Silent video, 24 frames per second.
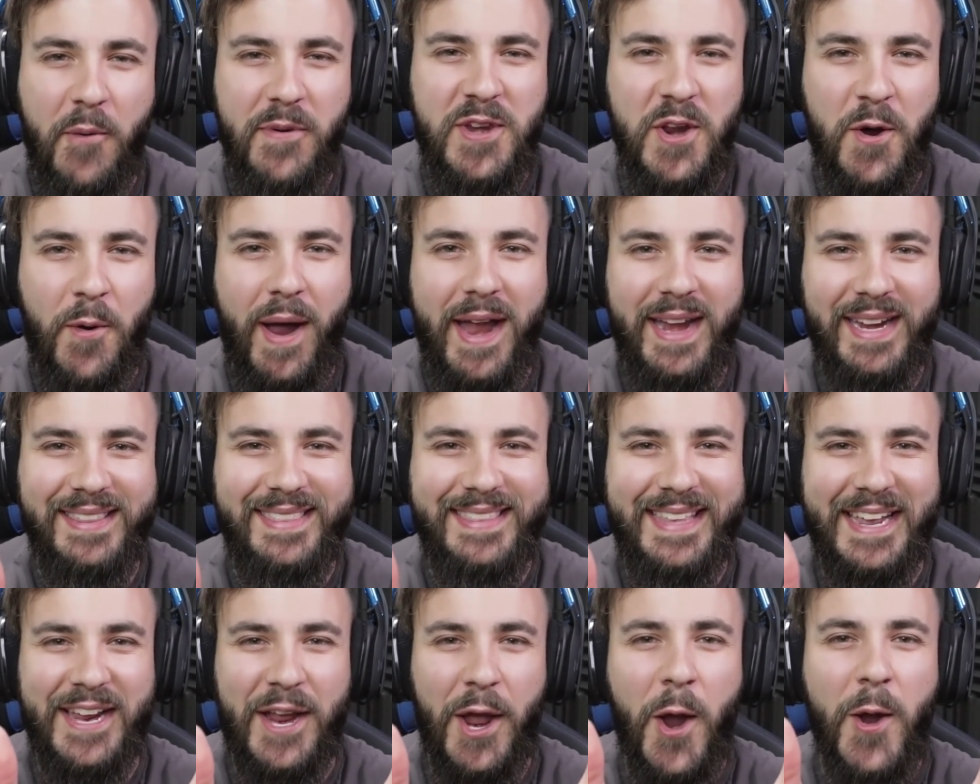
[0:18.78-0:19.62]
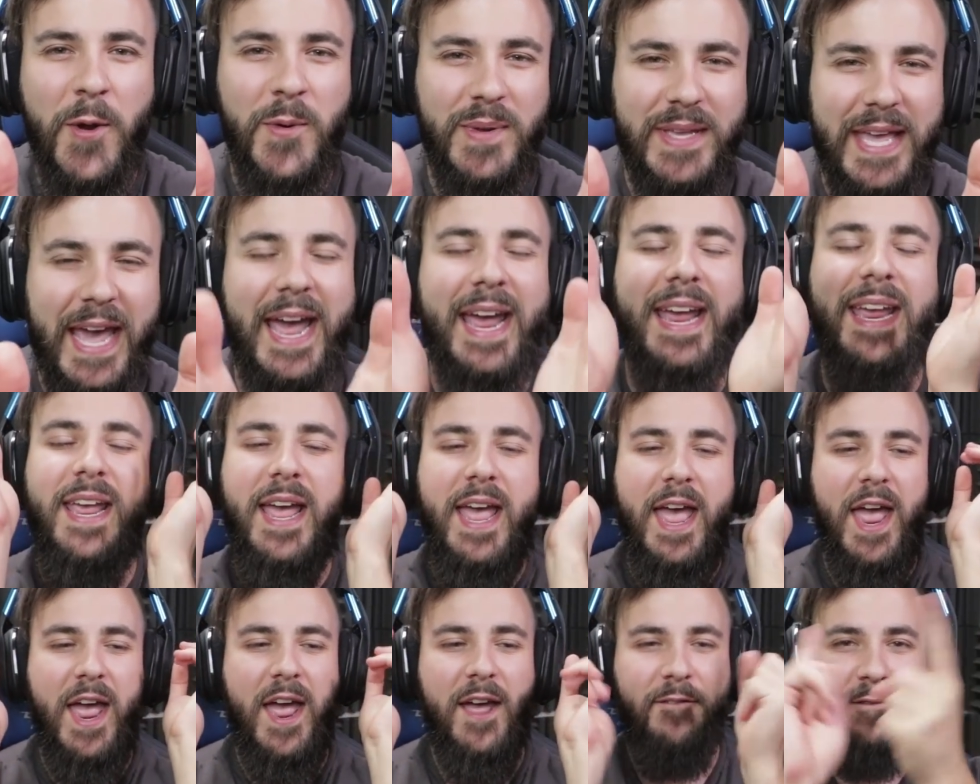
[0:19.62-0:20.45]
we do anything, okay?
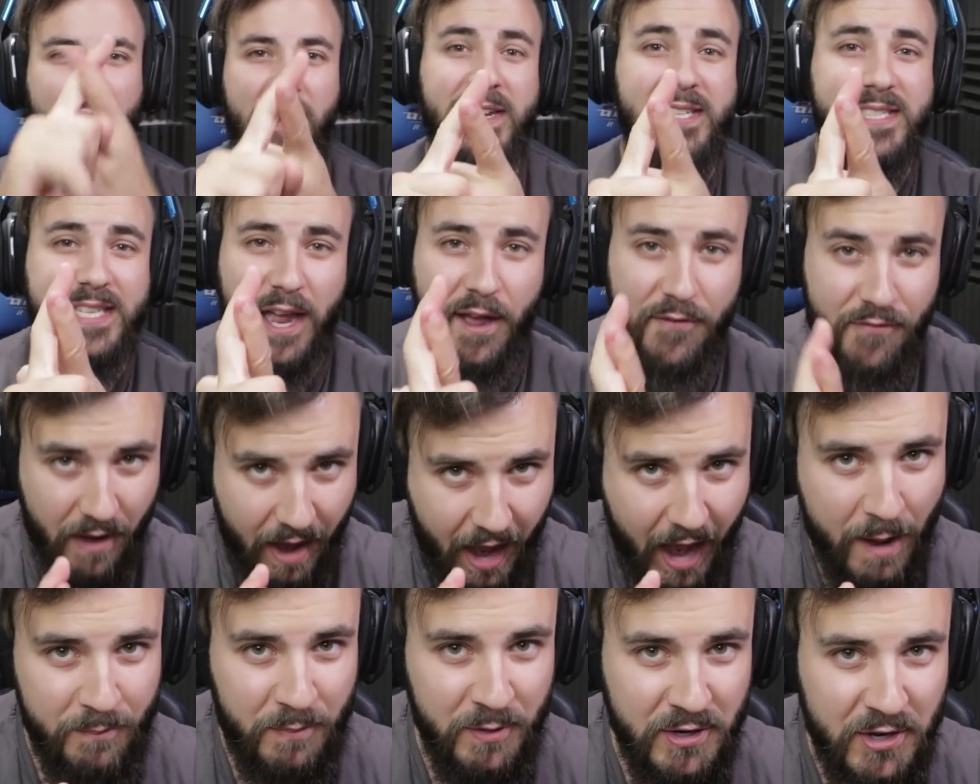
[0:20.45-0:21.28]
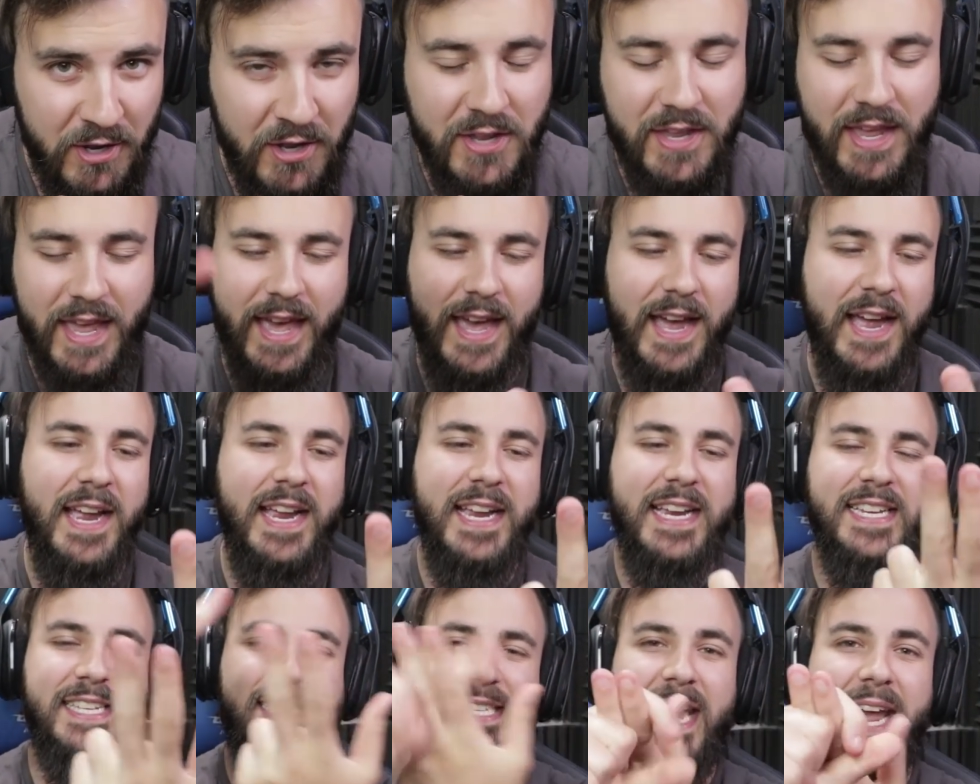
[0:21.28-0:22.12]
First off, Happy New Year.
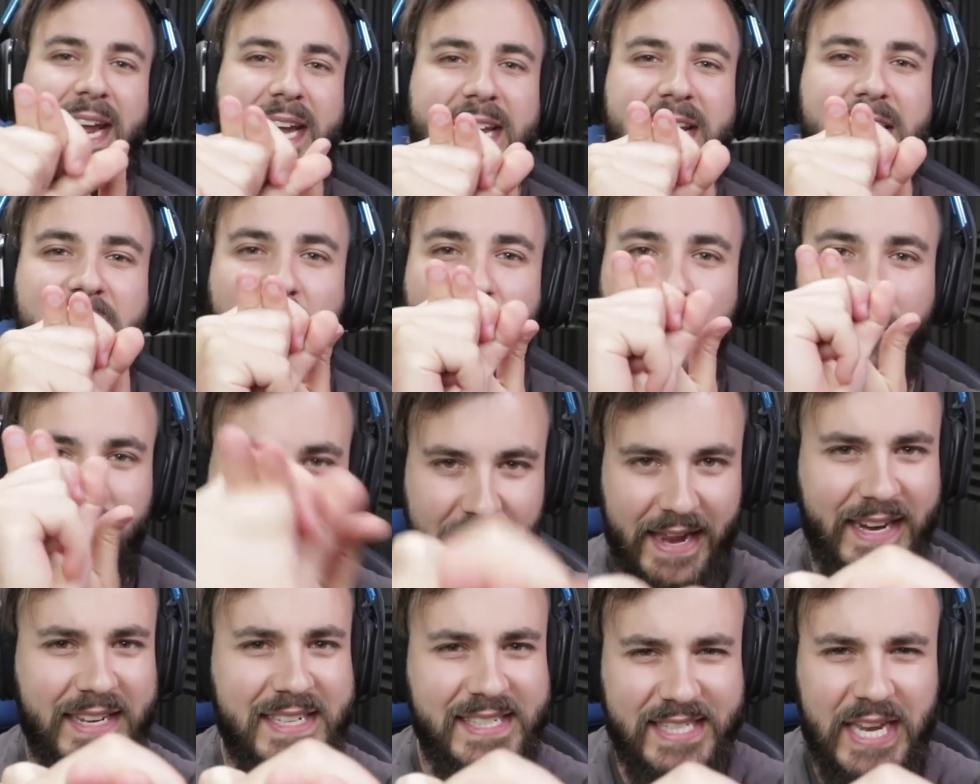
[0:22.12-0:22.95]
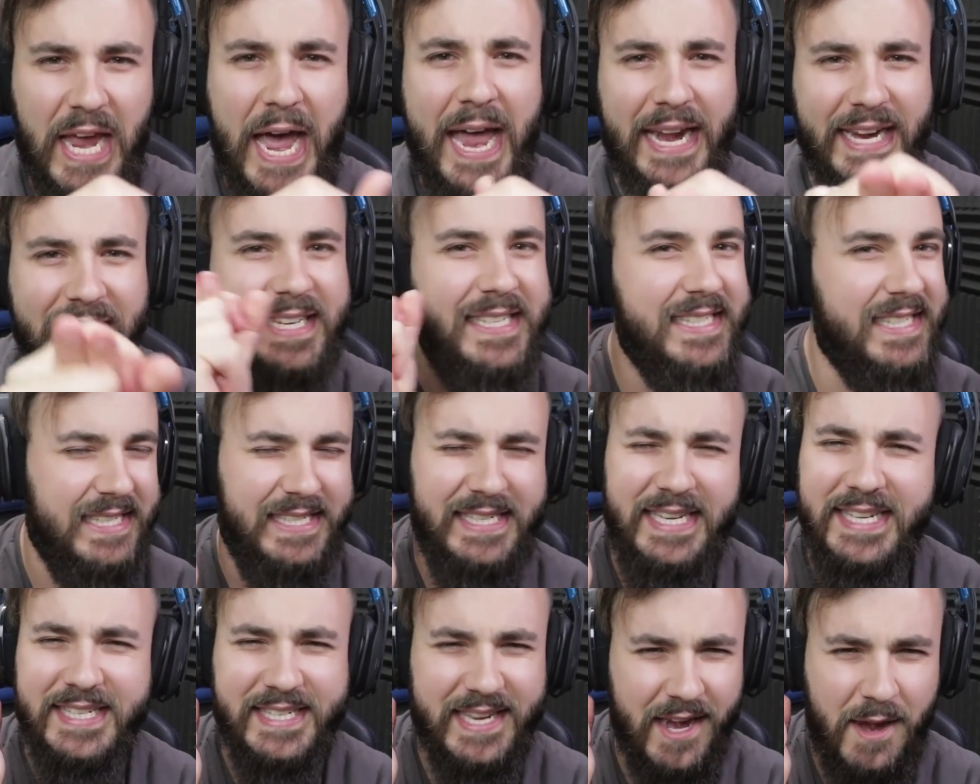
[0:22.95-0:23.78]
Second off, get excited because
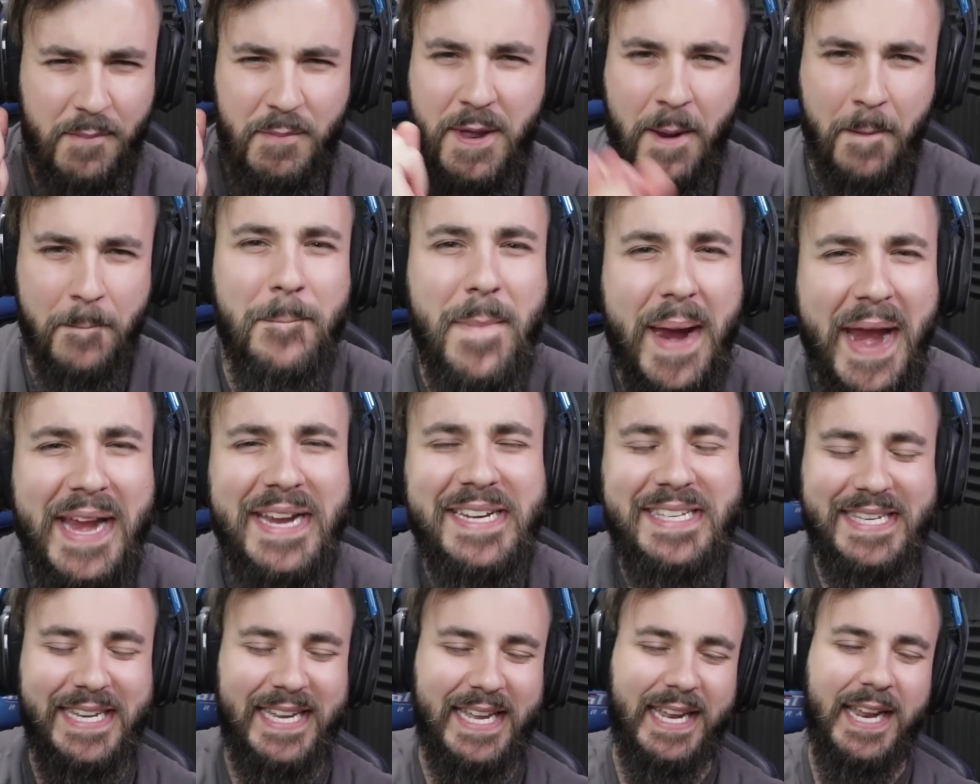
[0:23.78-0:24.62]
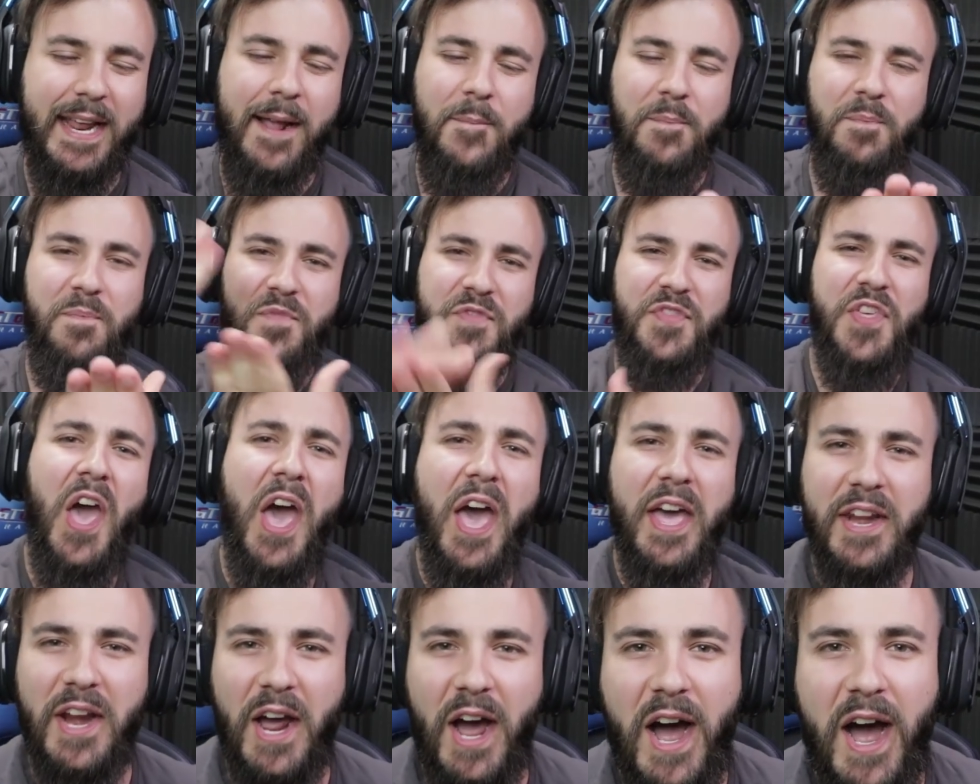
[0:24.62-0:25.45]
he's going to be amazing.
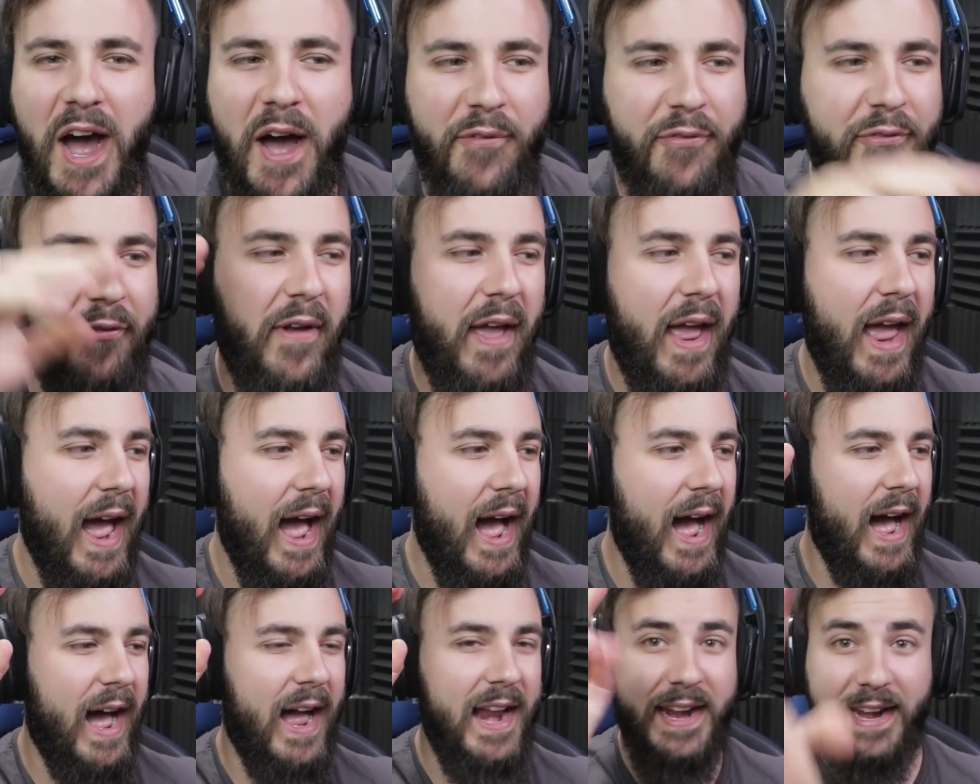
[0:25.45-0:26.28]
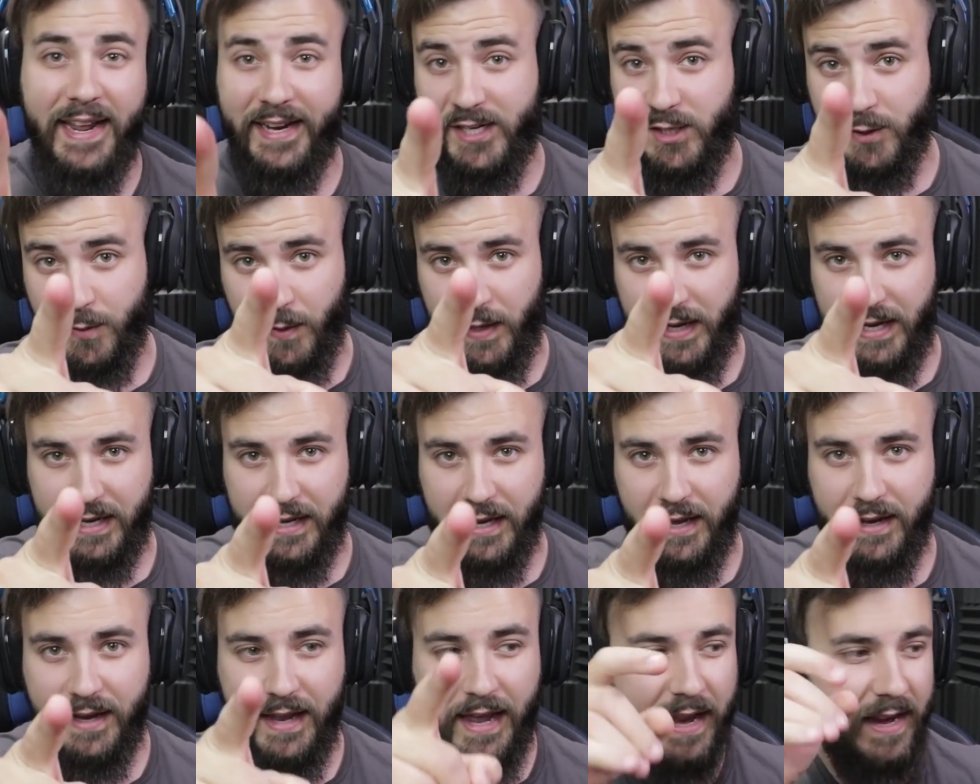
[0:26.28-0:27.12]
Third off, uh, next week,
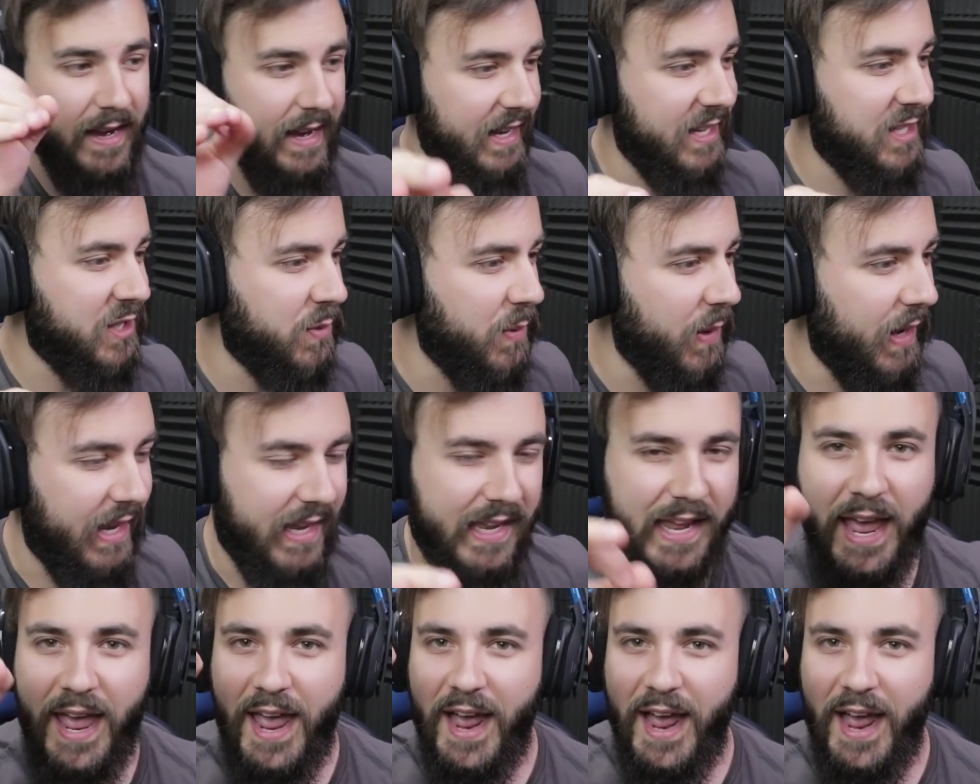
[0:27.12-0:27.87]
okay? Next week.